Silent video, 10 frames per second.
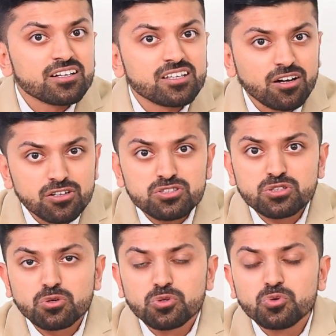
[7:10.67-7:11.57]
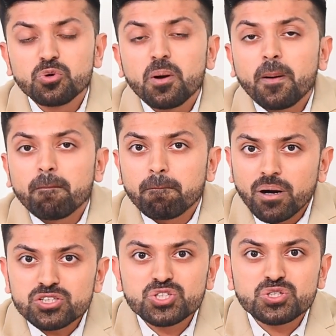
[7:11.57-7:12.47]
turns to do
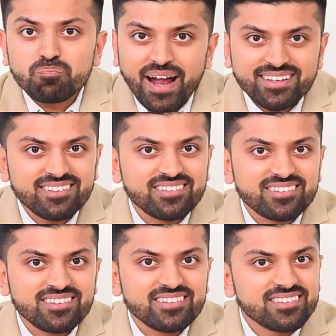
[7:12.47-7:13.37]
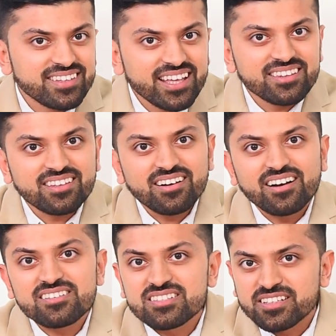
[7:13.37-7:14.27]
much better than
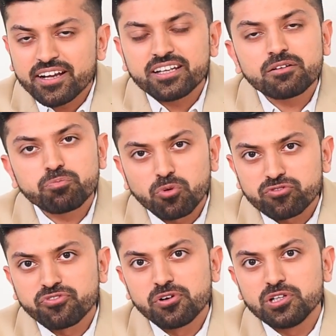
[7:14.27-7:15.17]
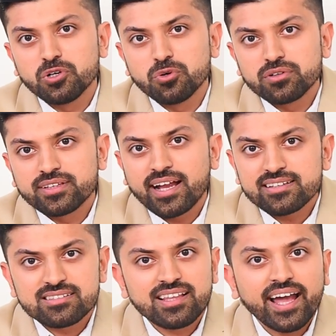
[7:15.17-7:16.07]
a static portfolio that
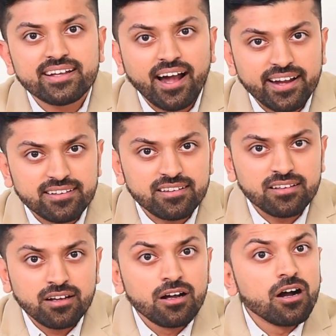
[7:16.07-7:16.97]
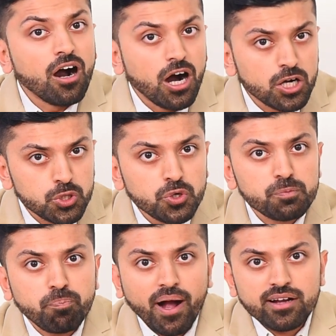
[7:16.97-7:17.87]
is lying idle. A
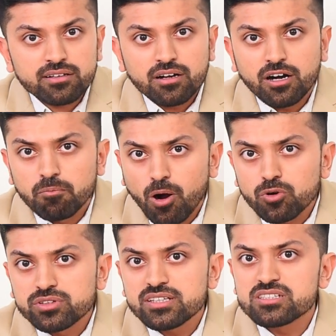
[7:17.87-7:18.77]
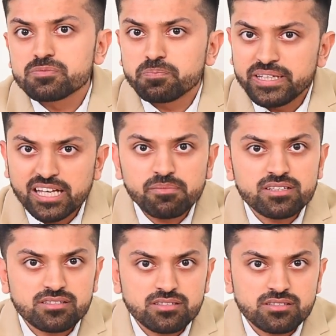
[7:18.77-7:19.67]
good part about these
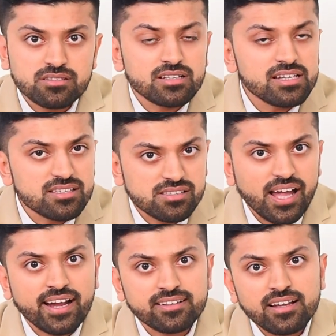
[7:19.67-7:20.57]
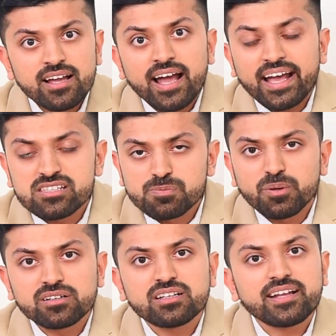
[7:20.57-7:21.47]
PMSs is that as
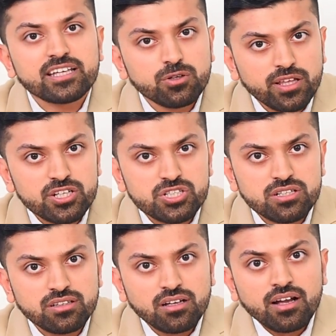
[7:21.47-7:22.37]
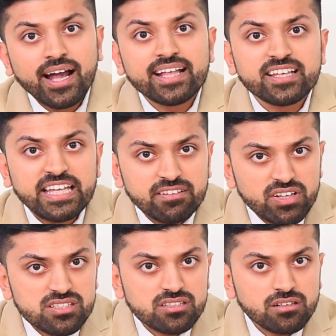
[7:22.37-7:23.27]
per the regulation, an
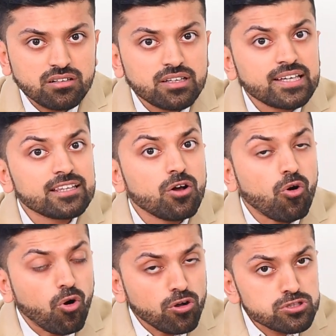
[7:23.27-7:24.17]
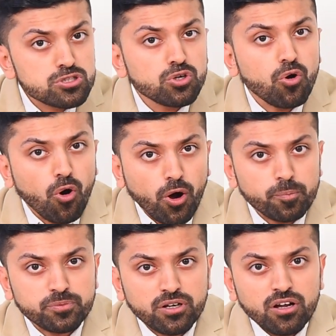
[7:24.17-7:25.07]
investor can also
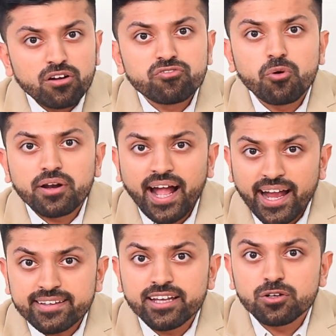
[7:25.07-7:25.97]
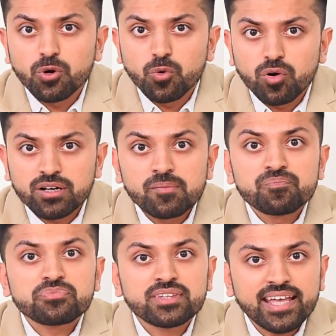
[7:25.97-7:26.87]
opt for handing over
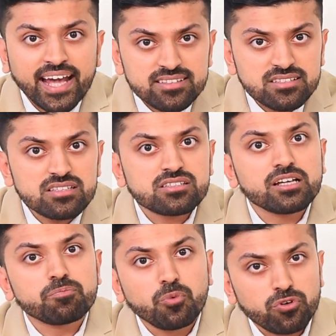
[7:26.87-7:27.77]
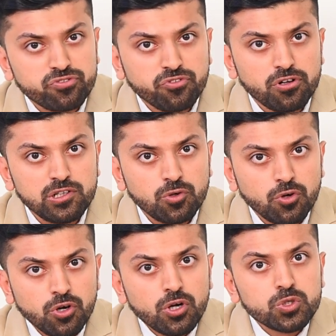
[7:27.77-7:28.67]
the existing portfolio
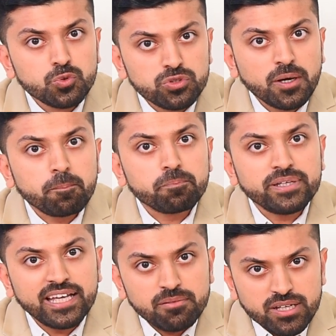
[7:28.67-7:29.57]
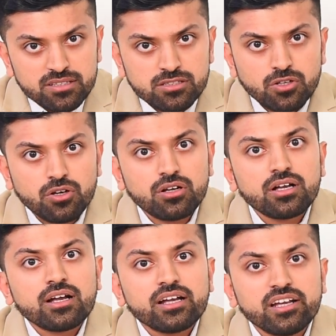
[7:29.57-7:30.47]
to the PMS
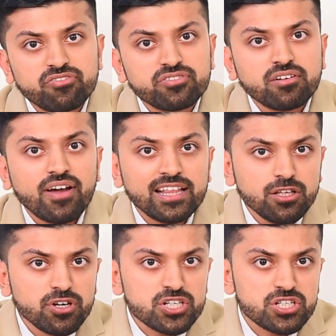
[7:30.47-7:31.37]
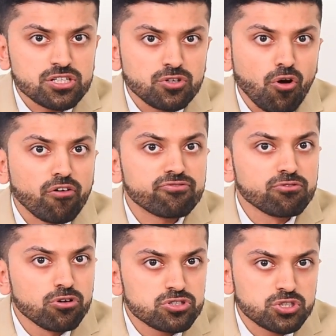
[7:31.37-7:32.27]
if the valuation of
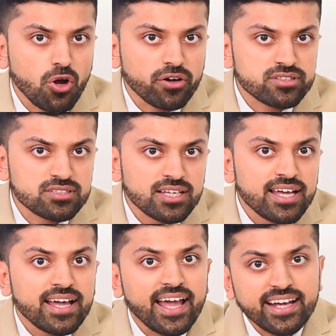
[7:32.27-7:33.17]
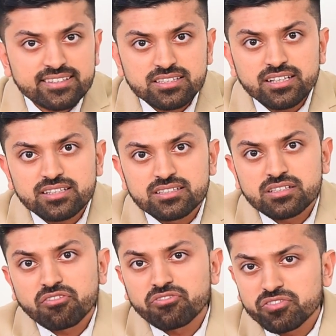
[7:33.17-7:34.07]
those stocks exceeds
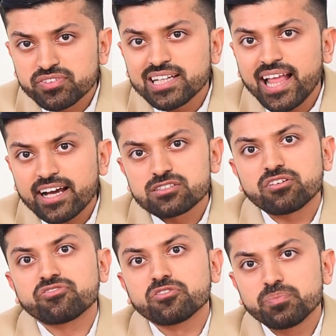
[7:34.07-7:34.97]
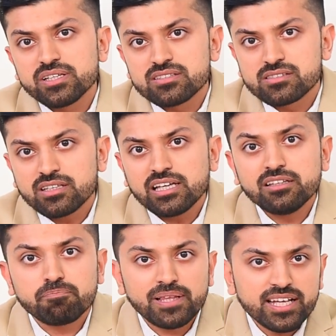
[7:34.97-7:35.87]
50 lakhs of rupees in
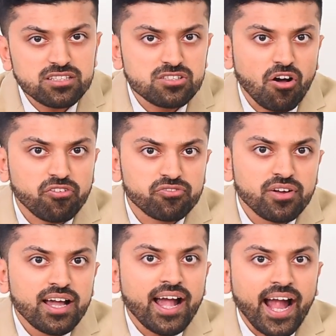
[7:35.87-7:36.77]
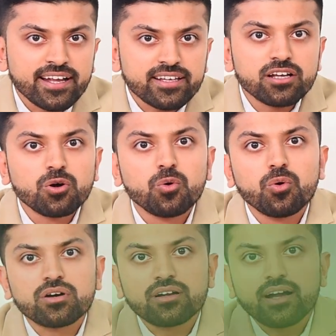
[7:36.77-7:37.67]
place of handing over